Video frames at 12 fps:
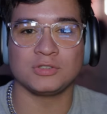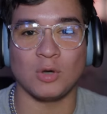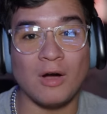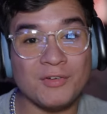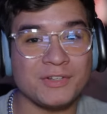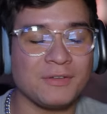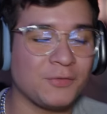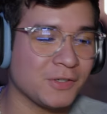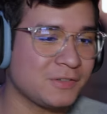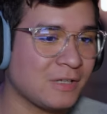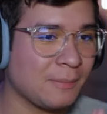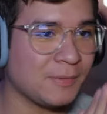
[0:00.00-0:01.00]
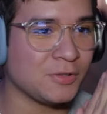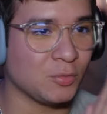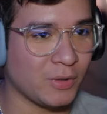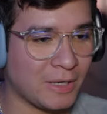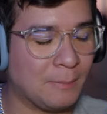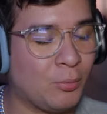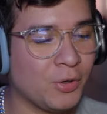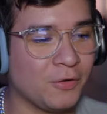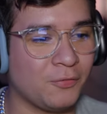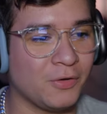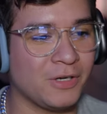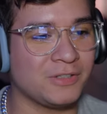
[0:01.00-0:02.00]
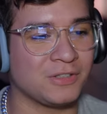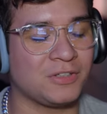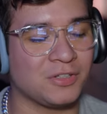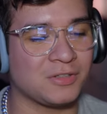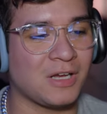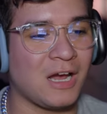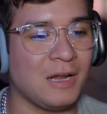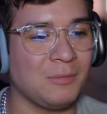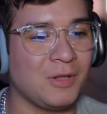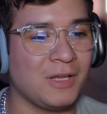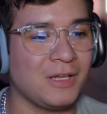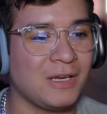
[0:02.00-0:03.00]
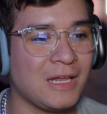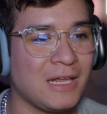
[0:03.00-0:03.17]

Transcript: So obviously first step is you want to input your footage into your timeline.